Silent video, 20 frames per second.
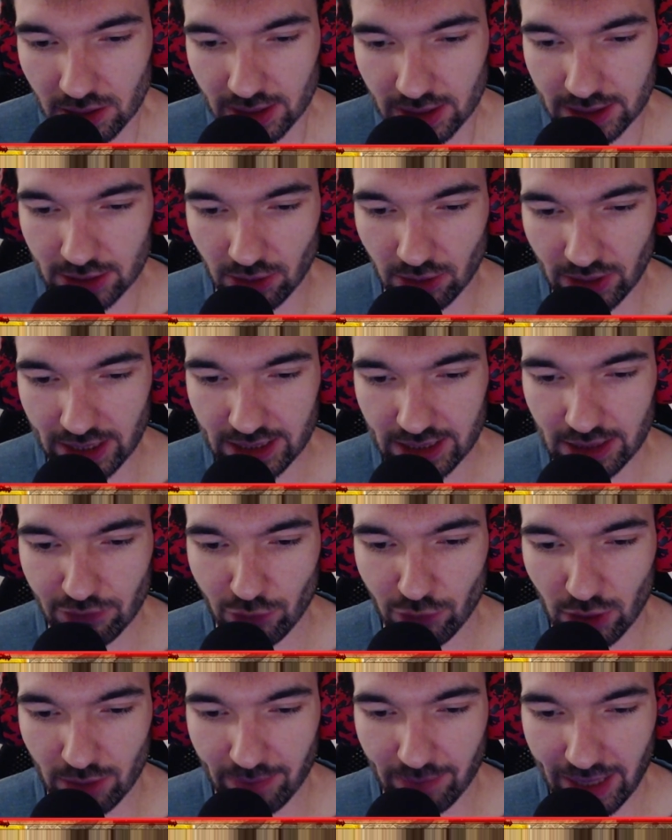So that's it
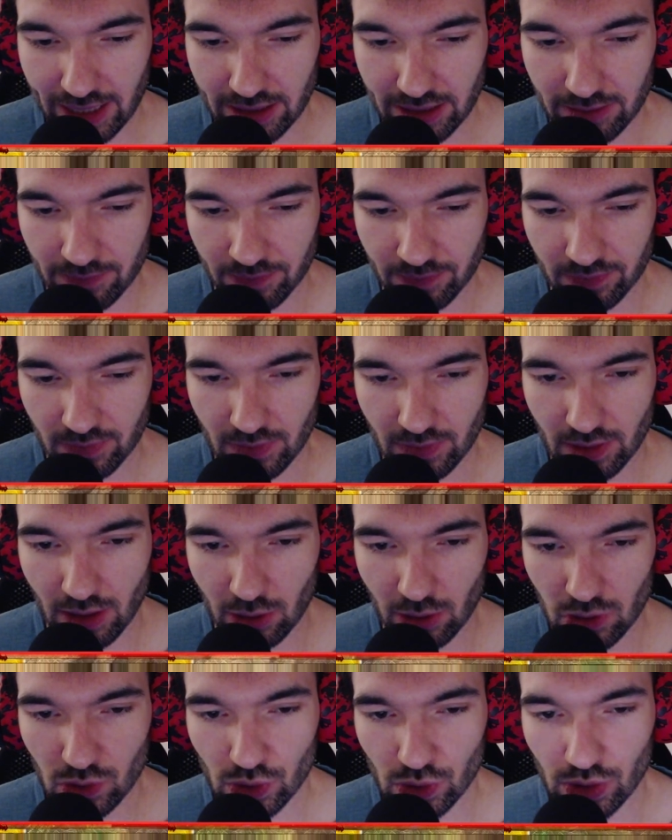for the mech.
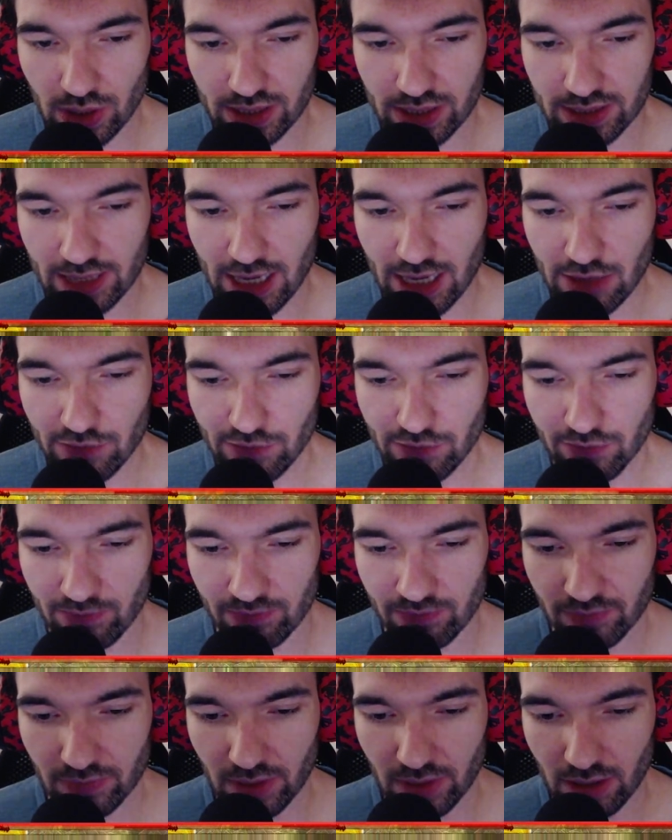Now to yourself.
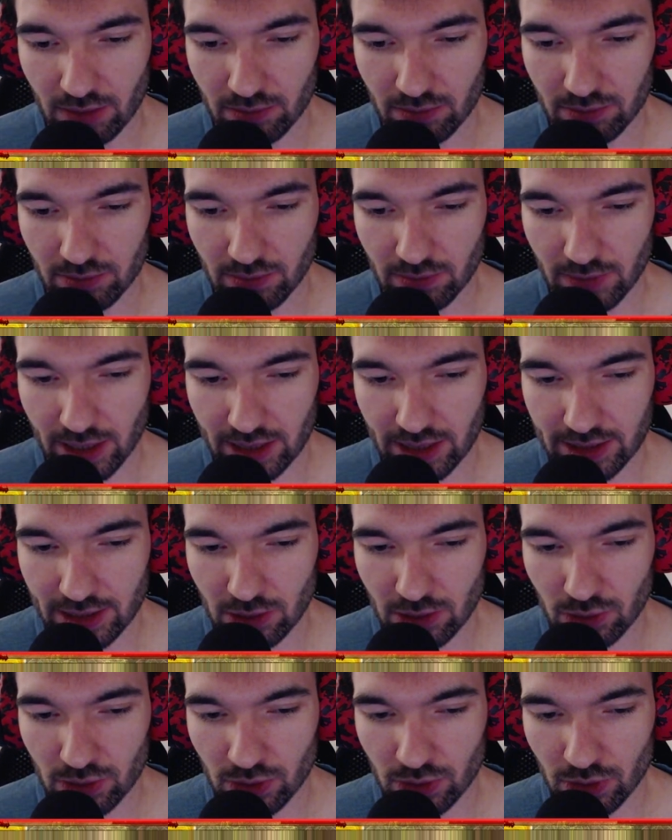Like I
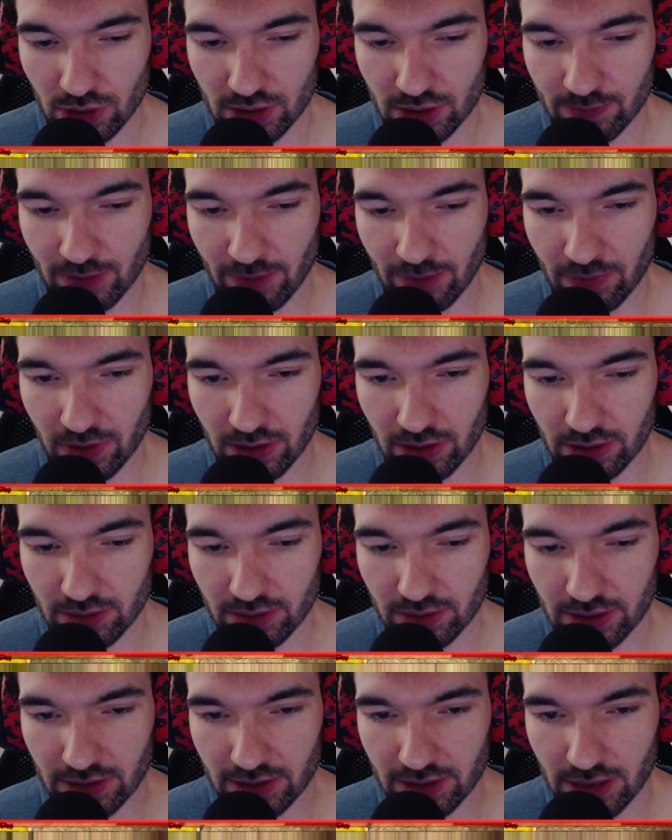said, you should spam
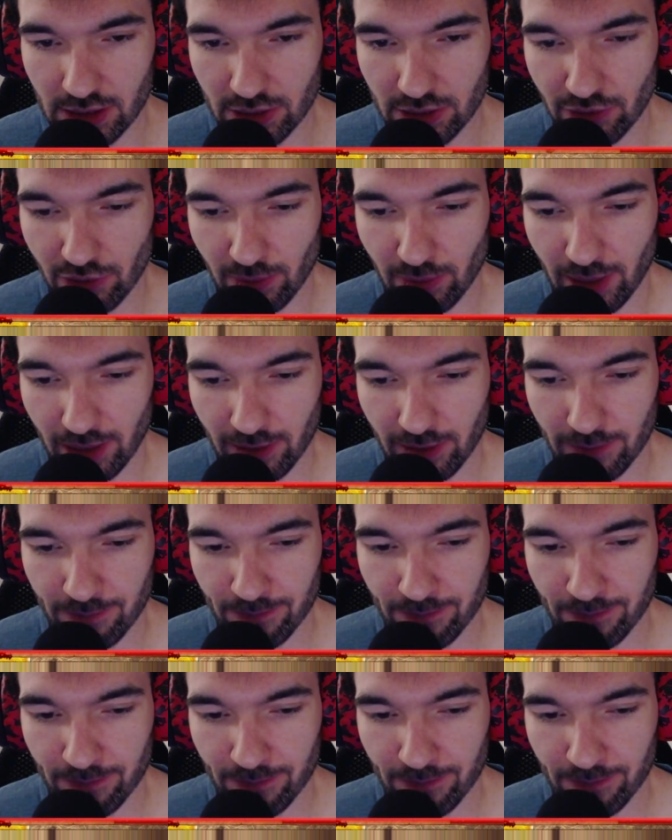these skills of the mech,